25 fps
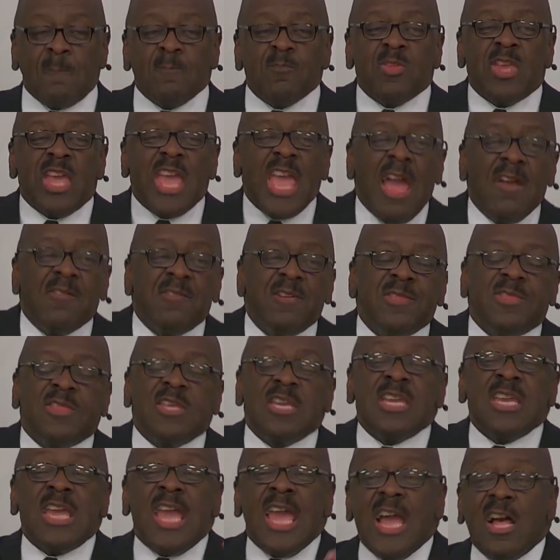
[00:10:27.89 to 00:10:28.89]
everything
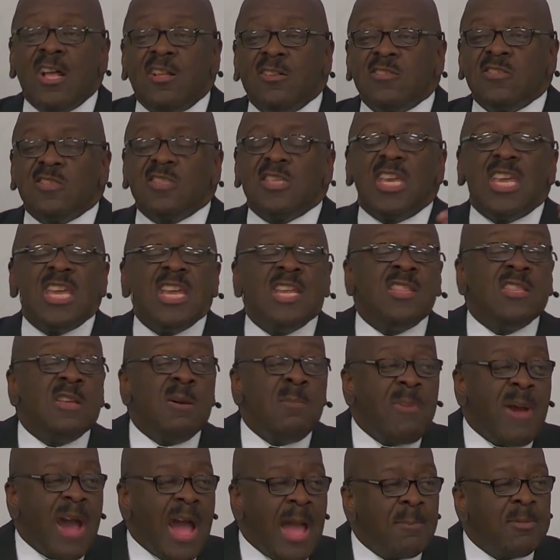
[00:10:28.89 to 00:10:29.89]
else in the
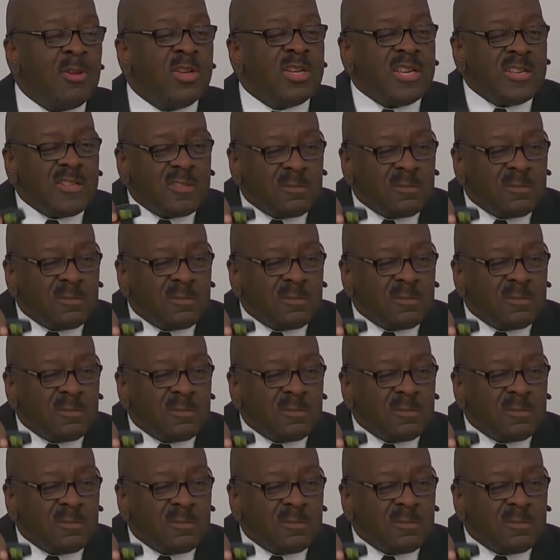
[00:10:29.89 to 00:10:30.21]
Bible is